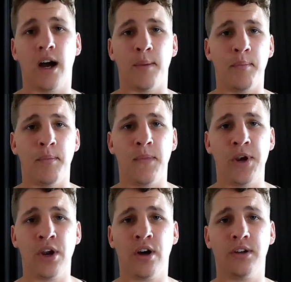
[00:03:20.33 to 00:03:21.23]

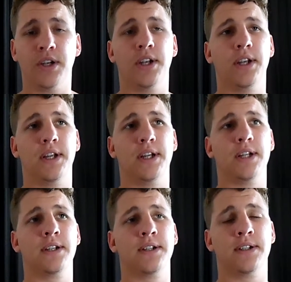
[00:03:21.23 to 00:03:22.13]
I'm not
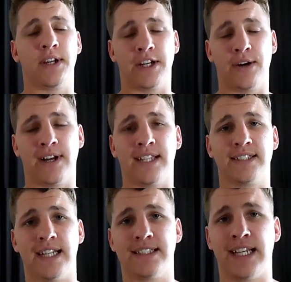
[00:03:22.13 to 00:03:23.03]
going to go
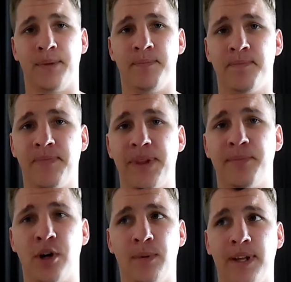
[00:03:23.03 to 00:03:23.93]
against that team,
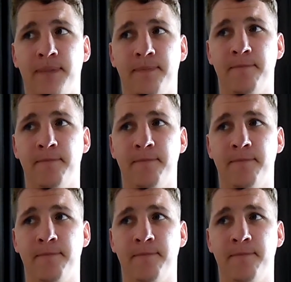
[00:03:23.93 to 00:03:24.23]
probably